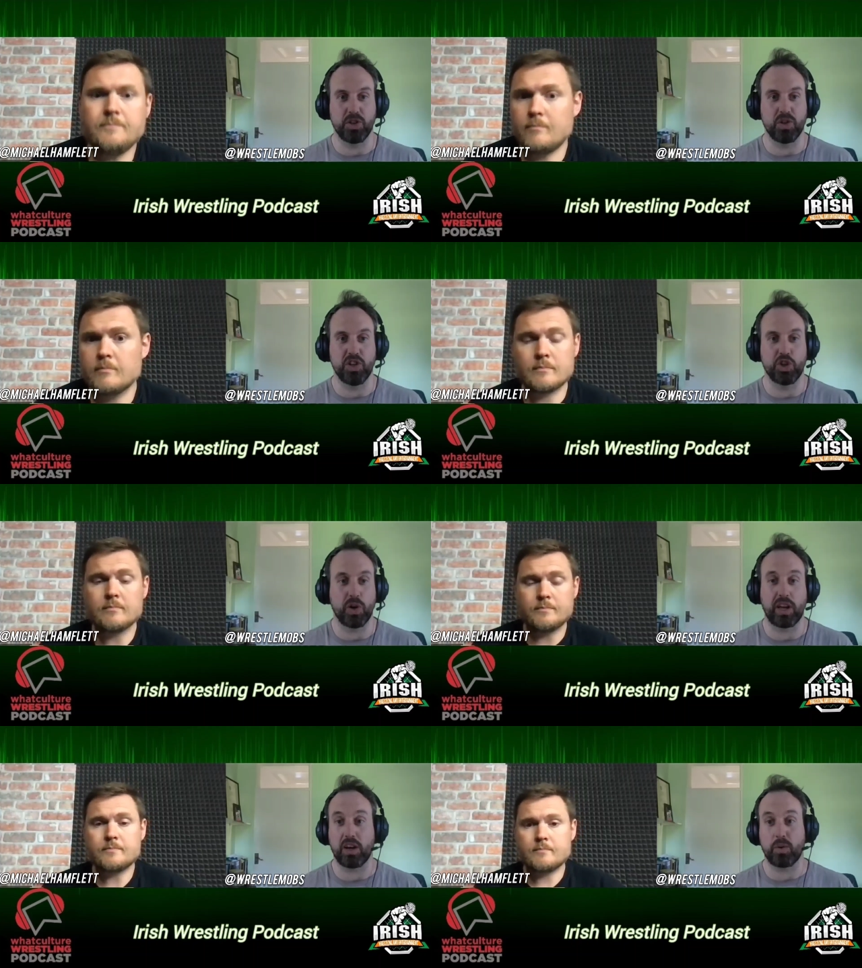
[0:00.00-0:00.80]
Speaker 1: do.
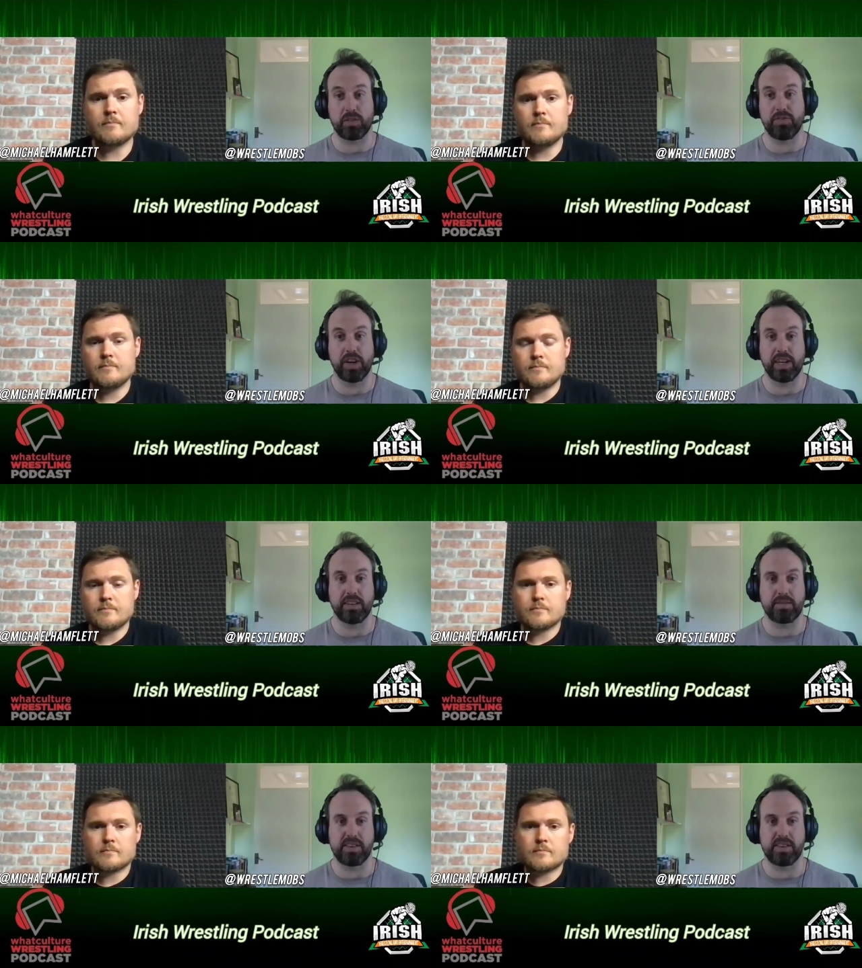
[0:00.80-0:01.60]
Enjoy. Like I work in
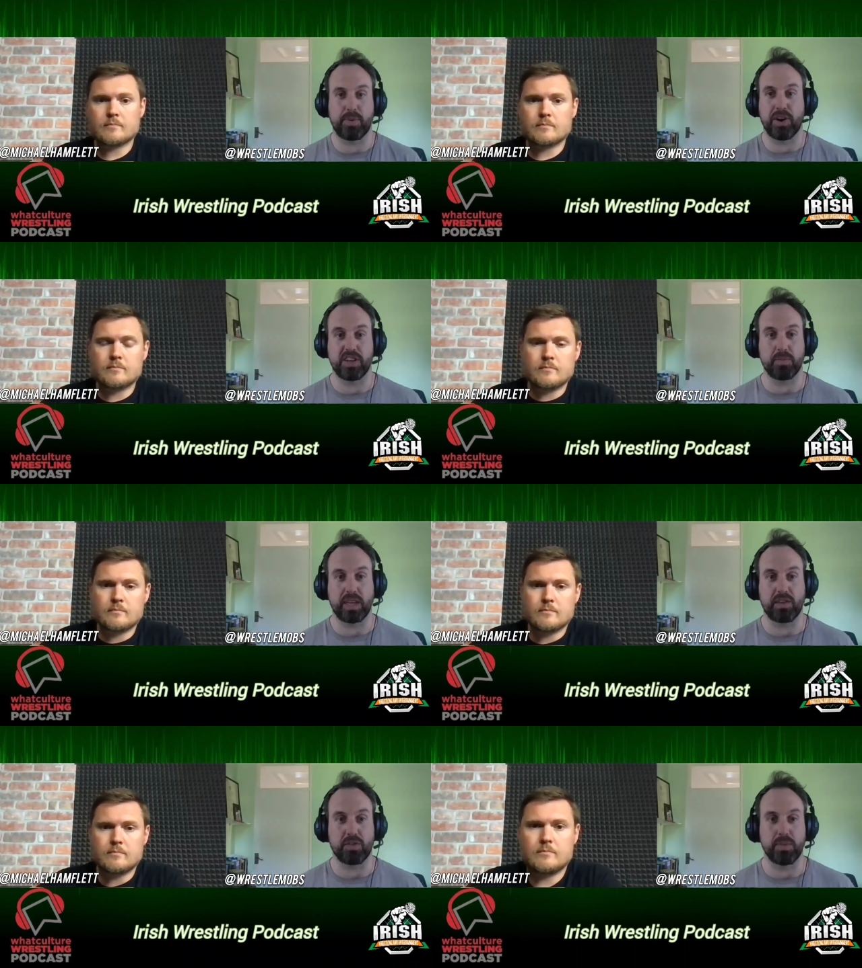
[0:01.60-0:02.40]
finance. This is a part-time
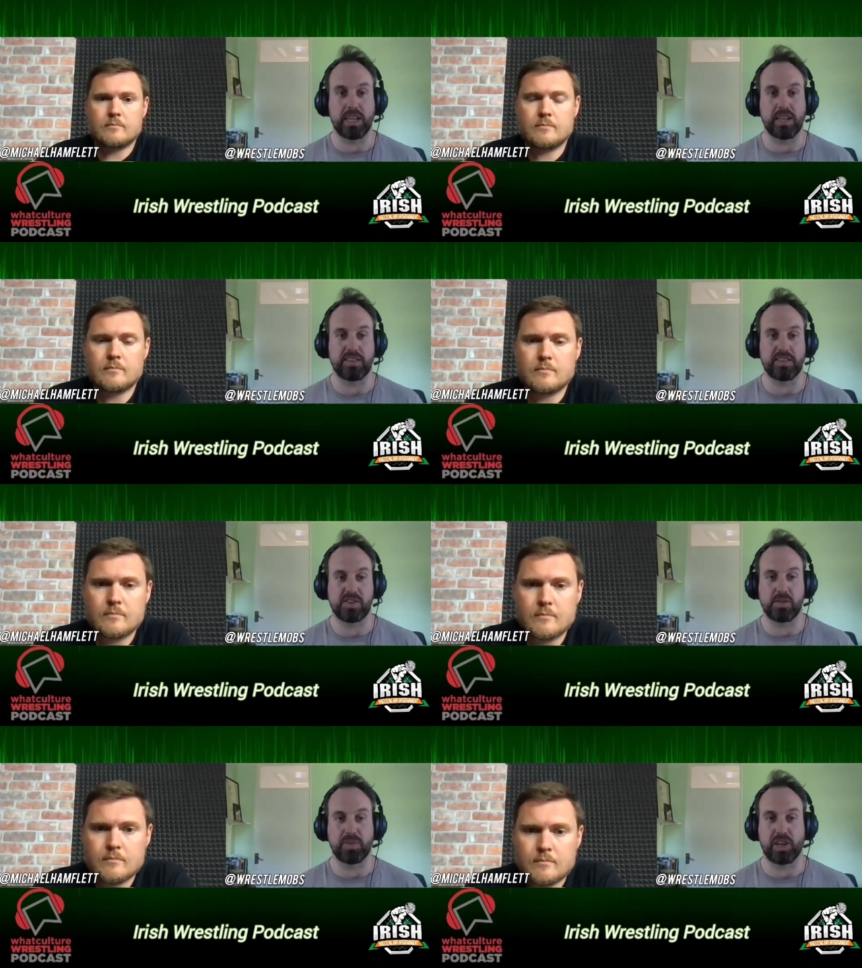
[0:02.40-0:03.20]
gig for me. This is
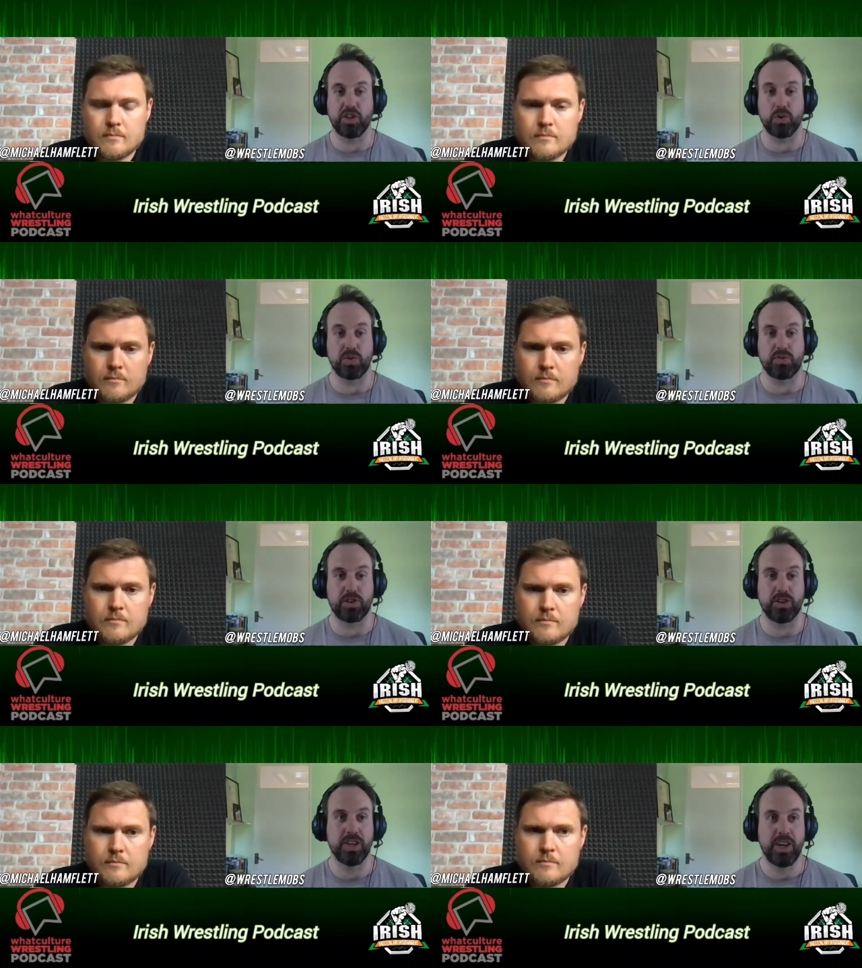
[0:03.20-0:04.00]
just something I do
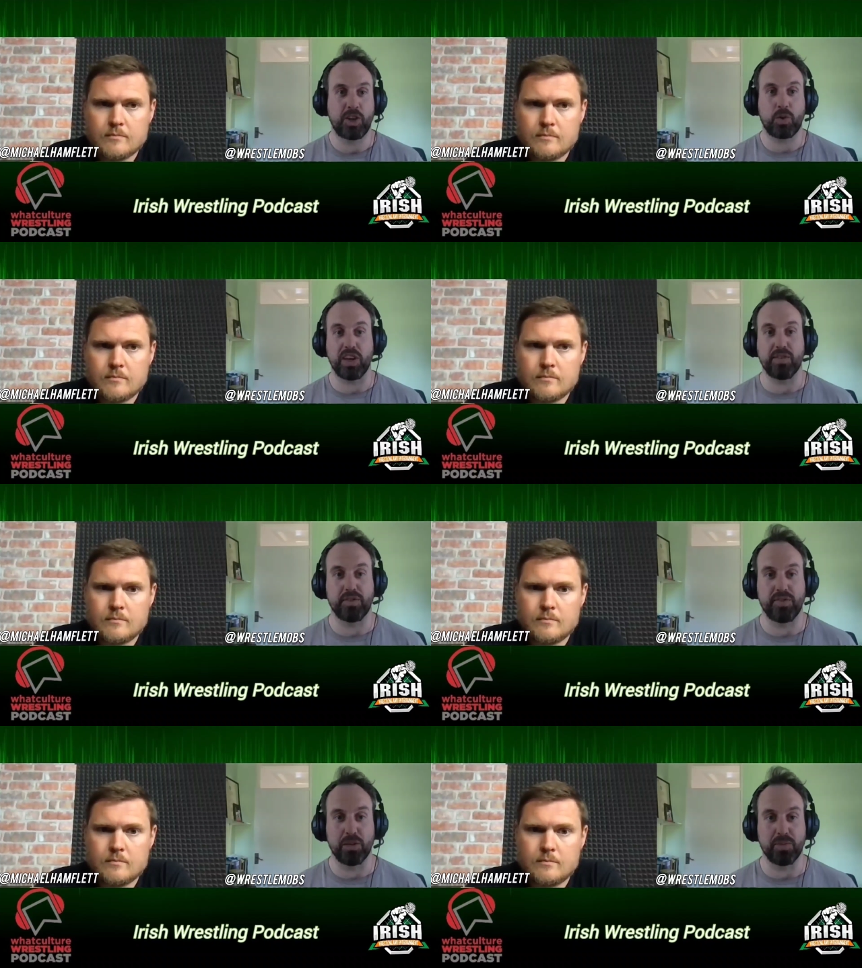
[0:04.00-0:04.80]
for creative
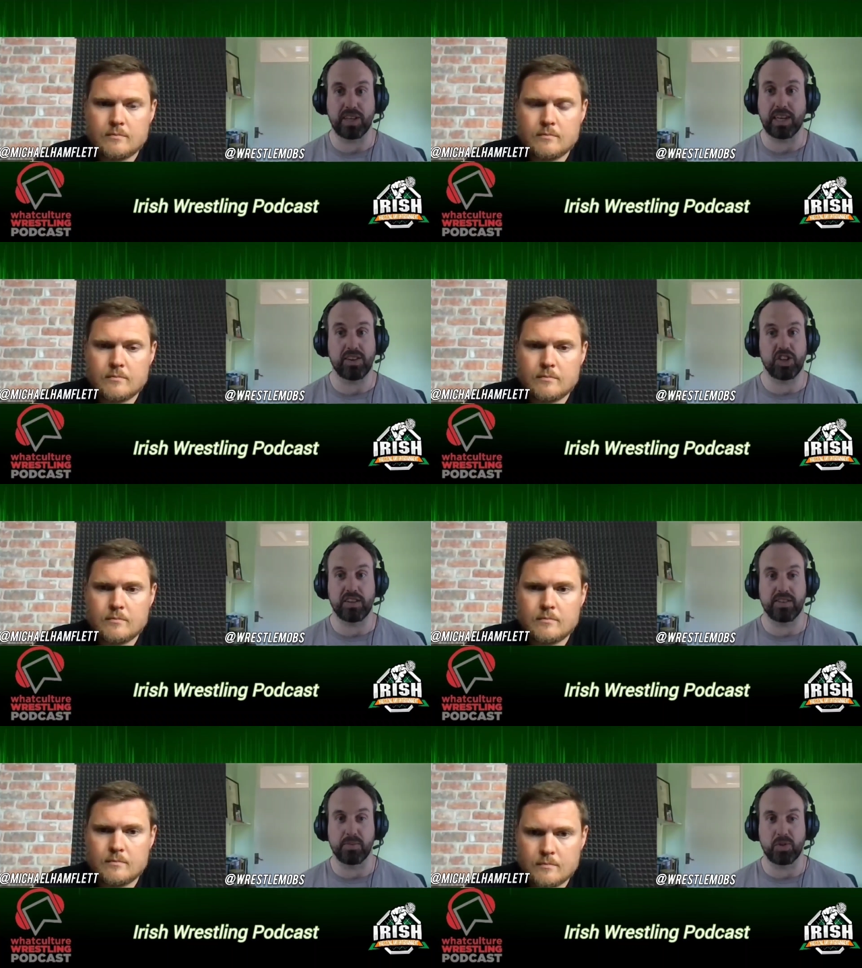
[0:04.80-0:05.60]
fulfillment to get to
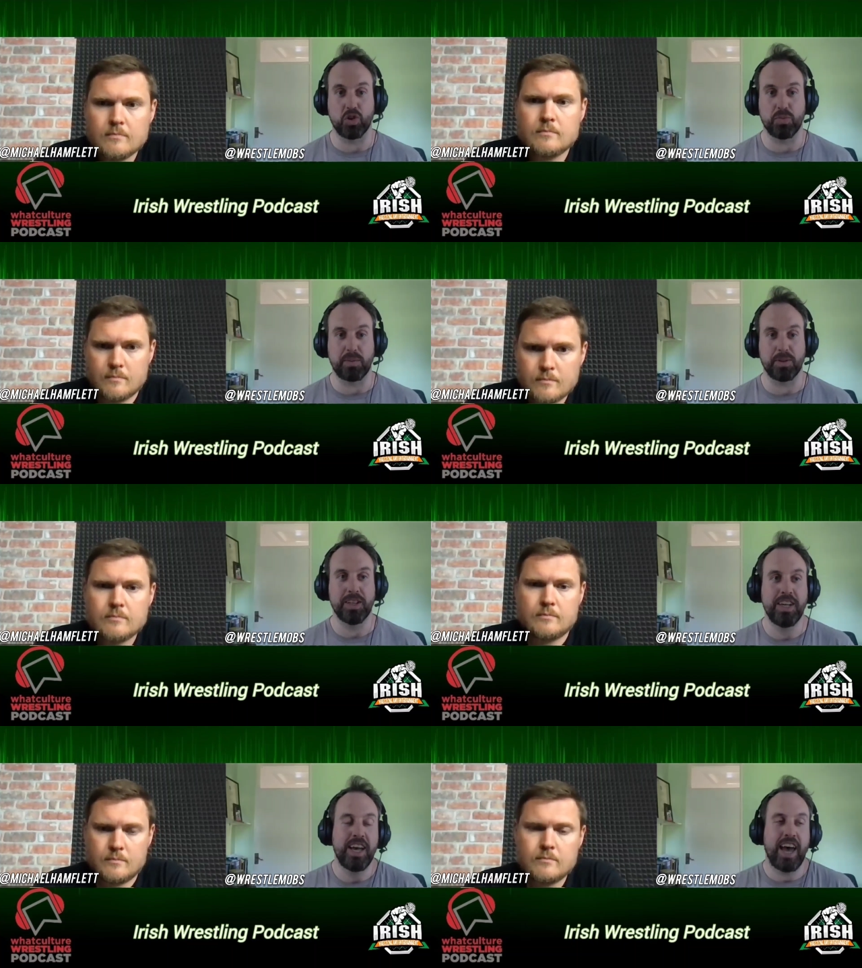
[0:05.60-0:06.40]
chat to some cool
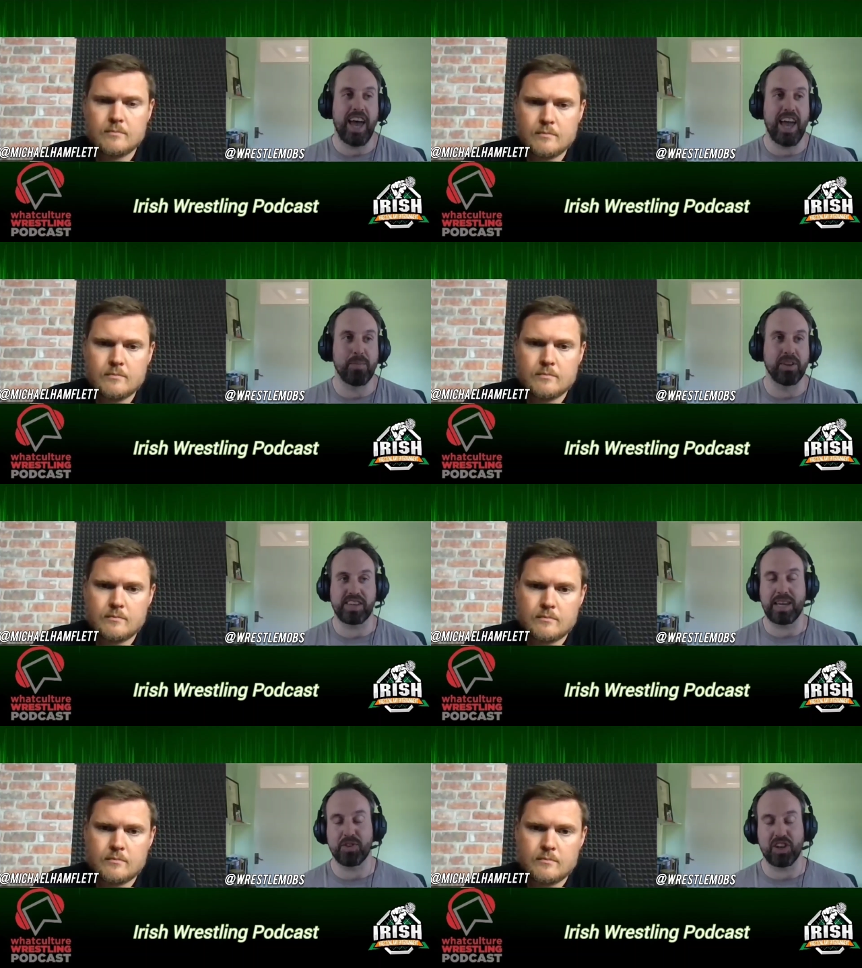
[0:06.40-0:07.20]
people. Um, but at the
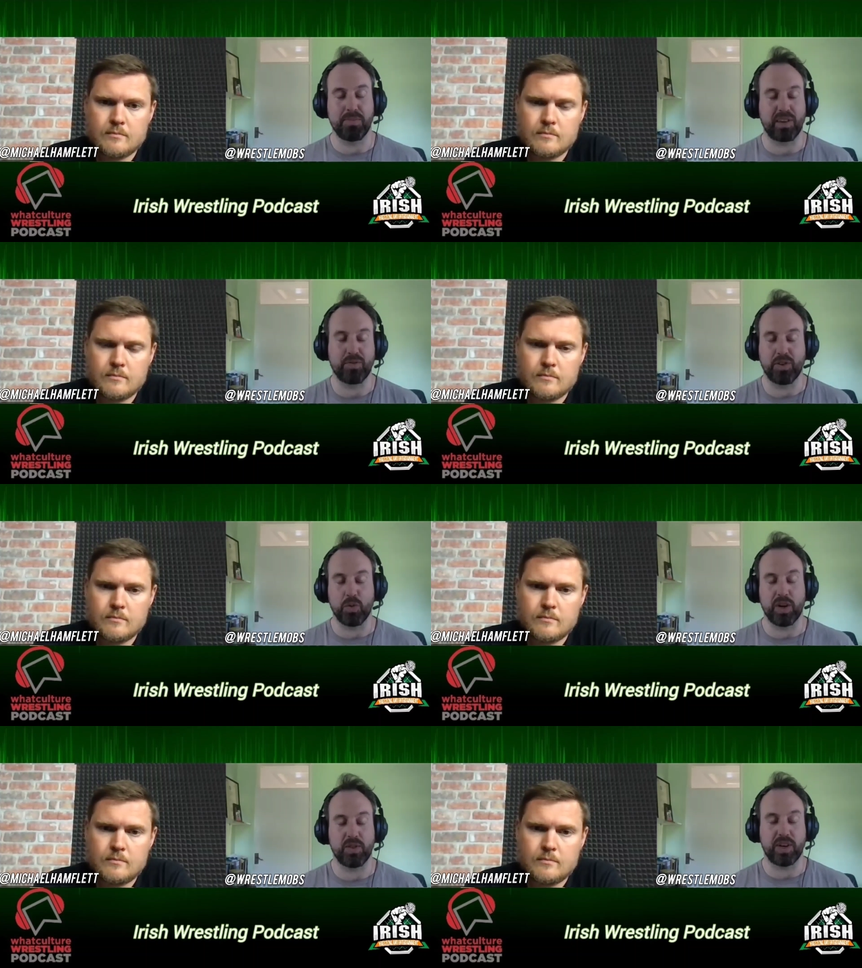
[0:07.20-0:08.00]
same time, being
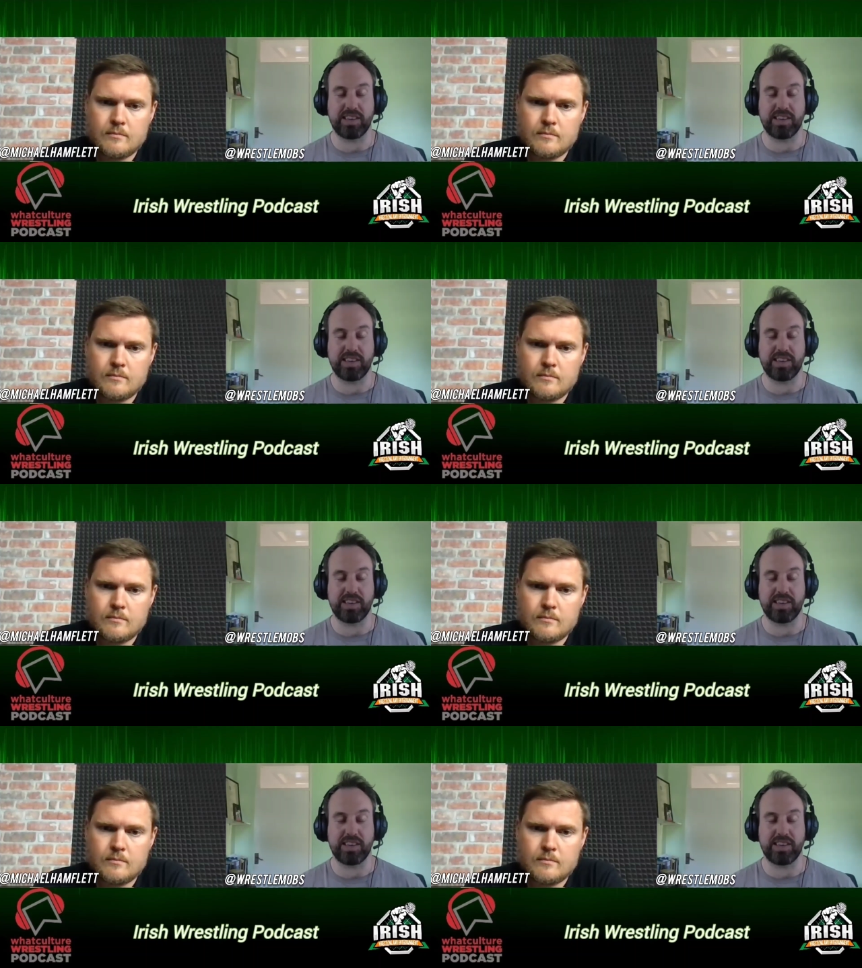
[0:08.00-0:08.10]
fully aware the